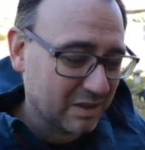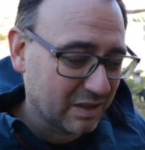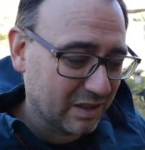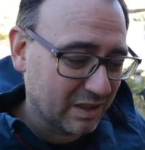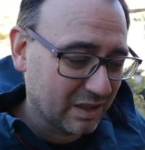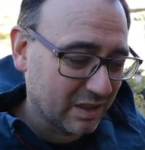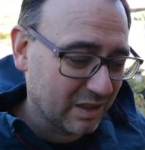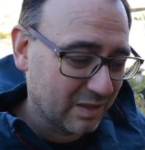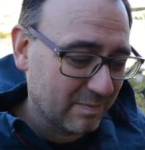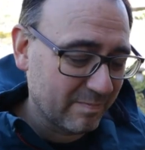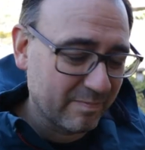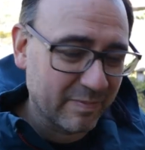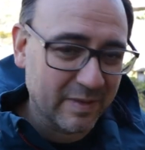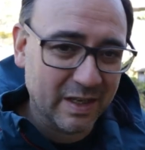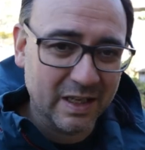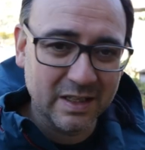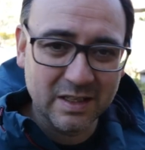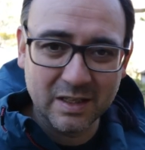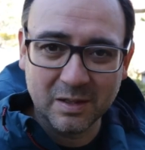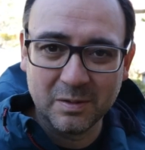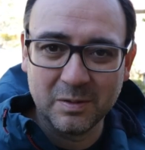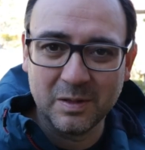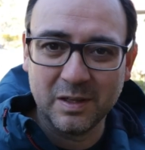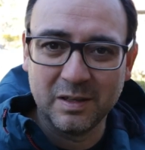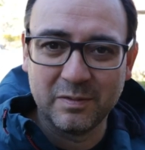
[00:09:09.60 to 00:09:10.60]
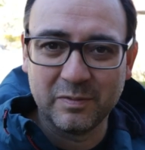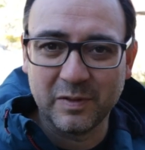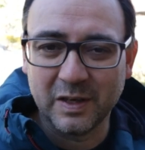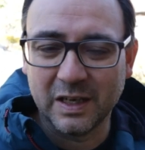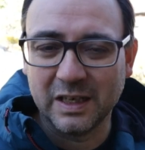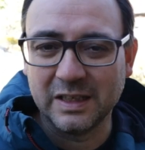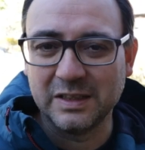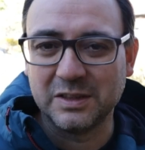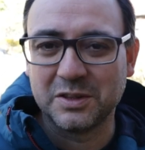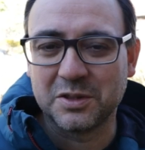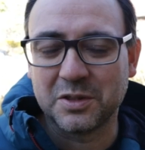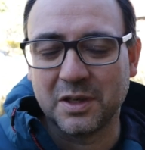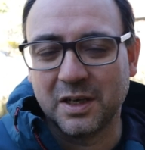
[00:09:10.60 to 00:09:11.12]
Um, I don't
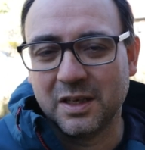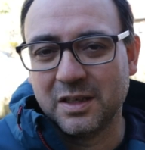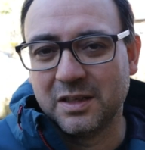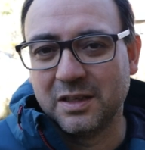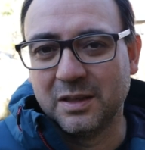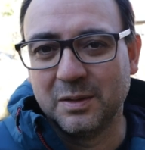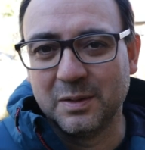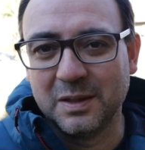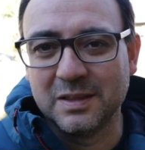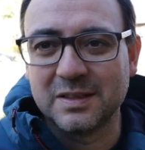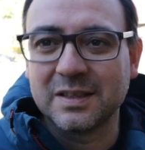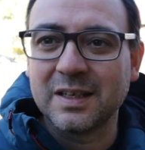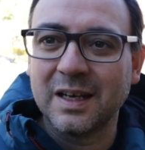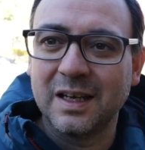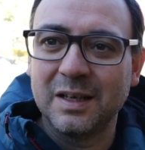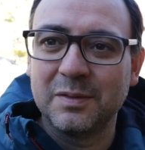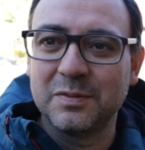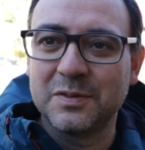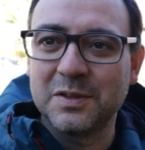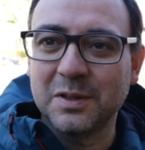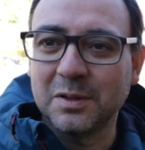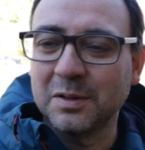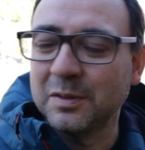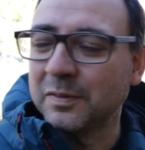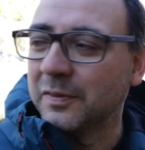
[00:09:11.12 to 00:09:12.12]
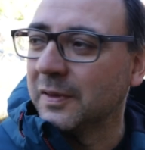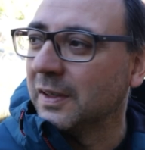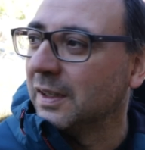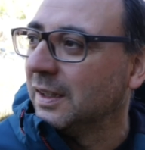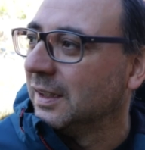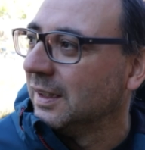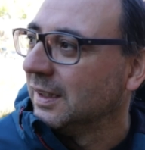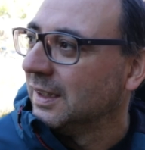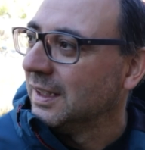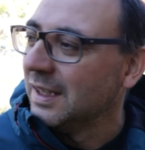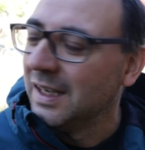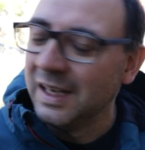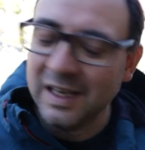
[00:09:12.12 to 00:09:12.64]
advise trying to do this kind of photography
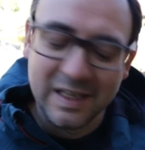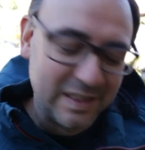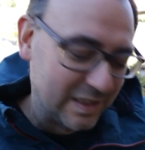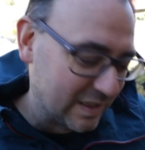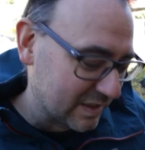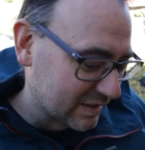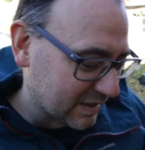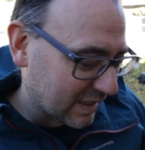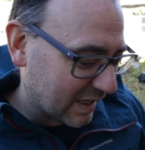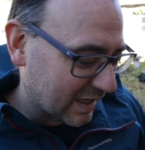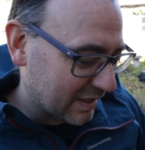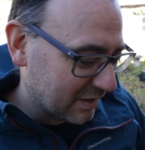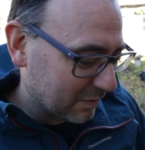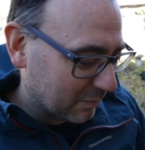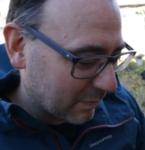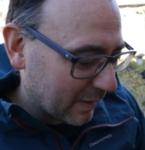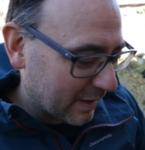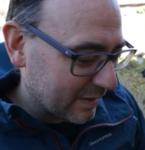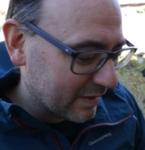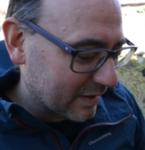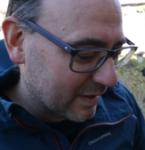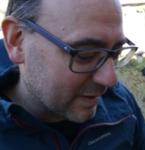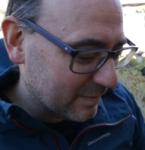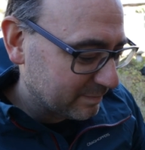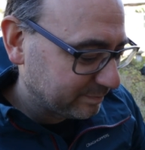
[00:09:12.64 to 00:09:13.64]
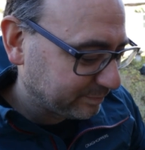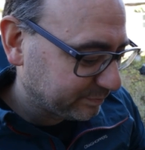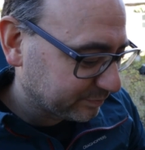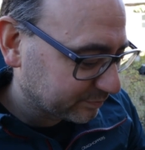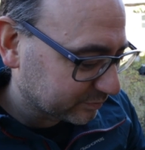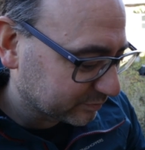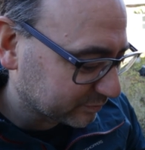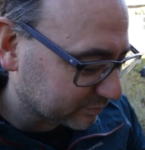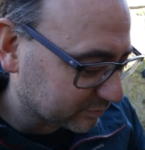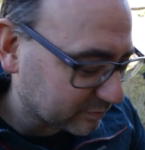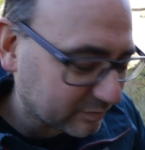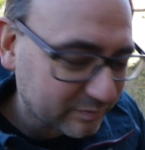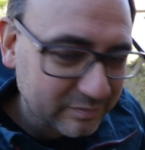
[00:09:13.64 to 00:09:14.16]
in this kind of weather.
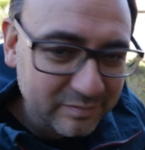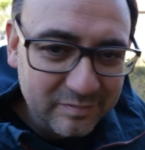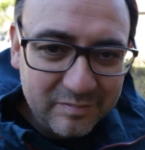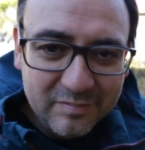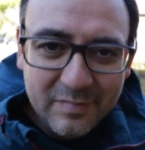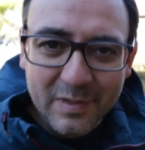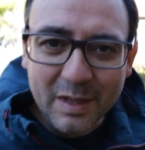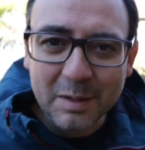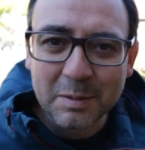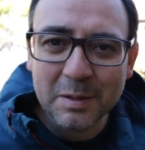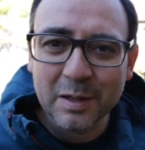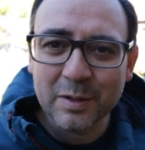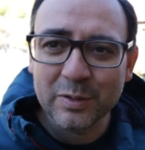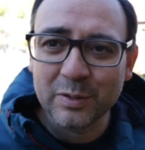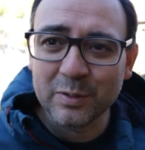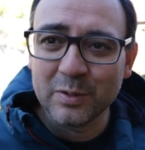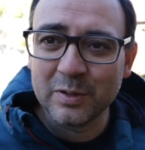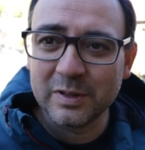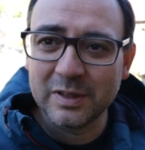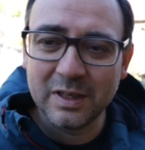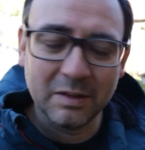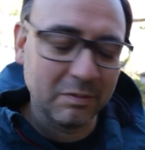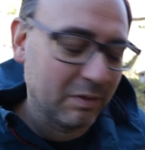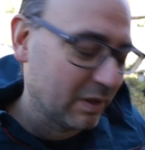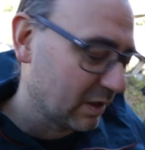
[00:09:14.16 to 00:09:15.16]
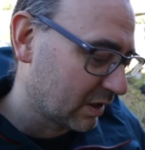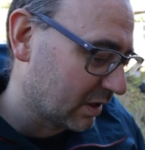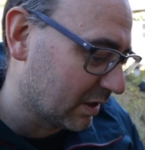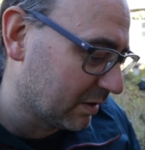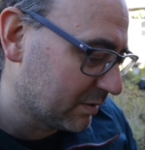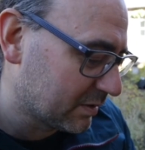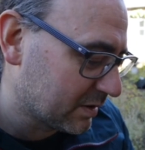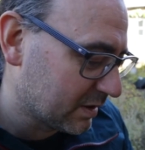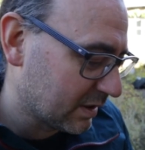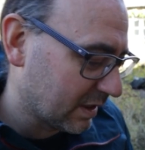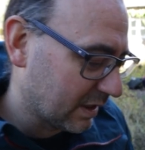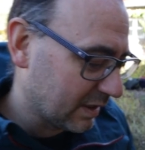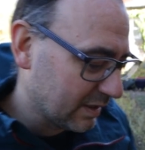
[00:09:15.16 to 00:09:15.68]
I thought I'd give it a go
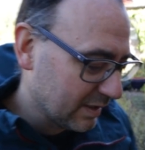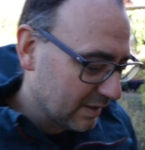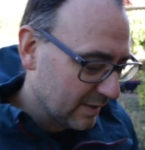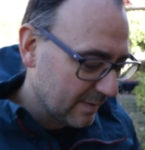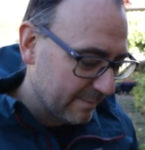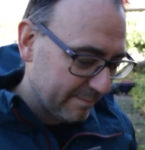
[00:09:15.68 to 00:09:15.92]
today.